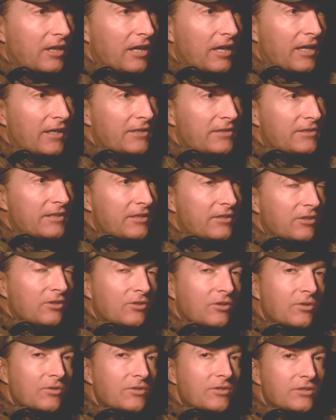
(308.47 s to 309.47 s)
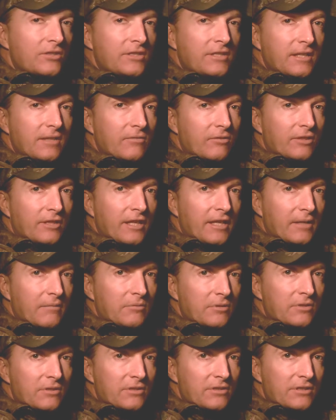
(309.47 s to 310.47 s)
I'd say the closest he ever came
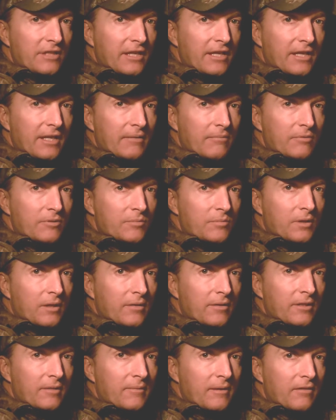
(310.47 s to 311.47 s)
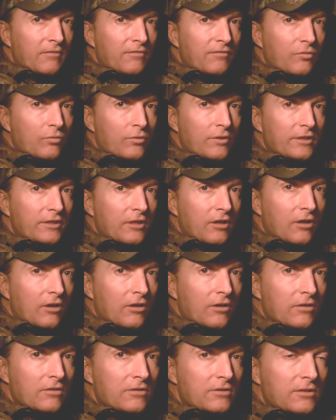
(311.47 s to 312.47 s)
to the stand was probably about 40
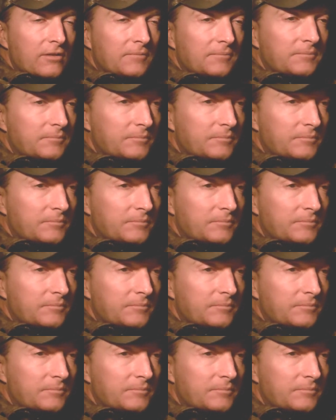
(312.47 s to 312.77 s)
yards.